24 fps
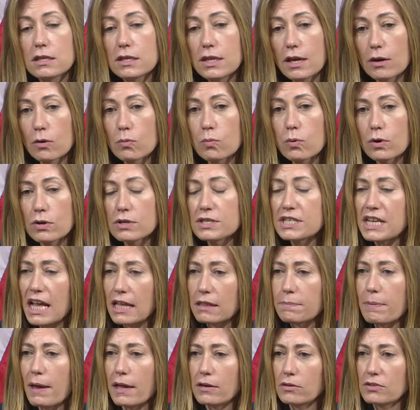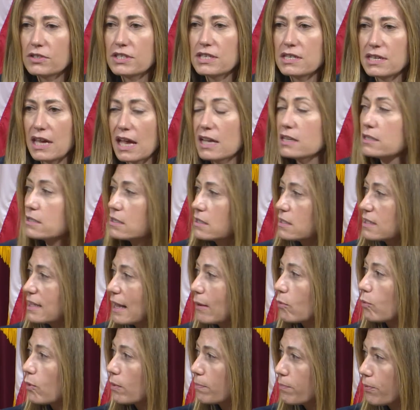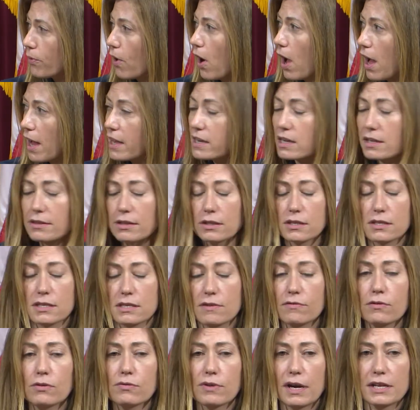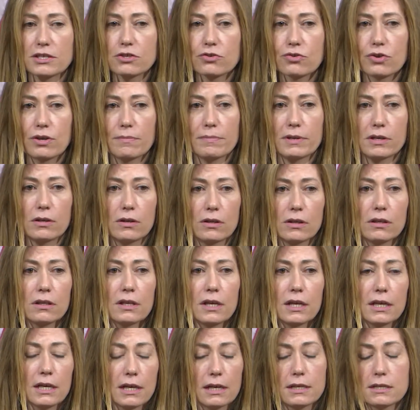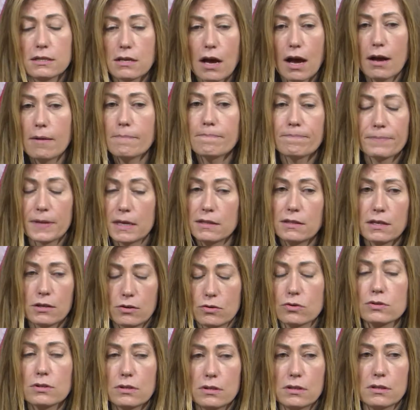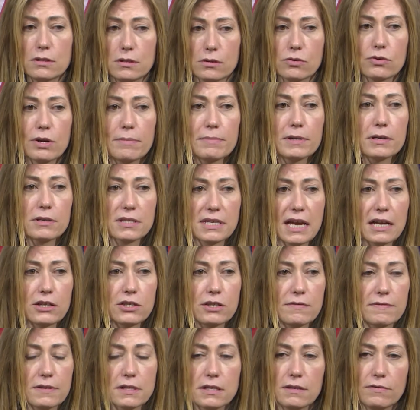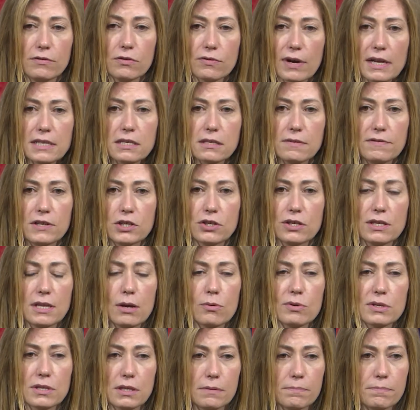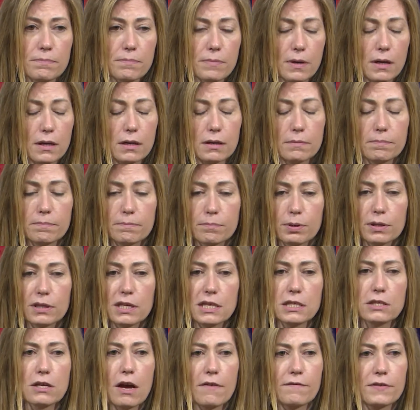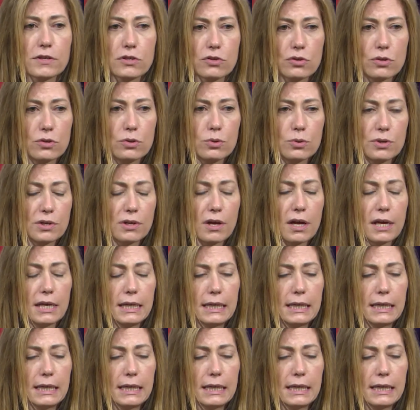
there were death penalty cases that were brought in the civil rights criminal, um, in the, the criminal section of the Civil Rights Division. There was a, a police officer who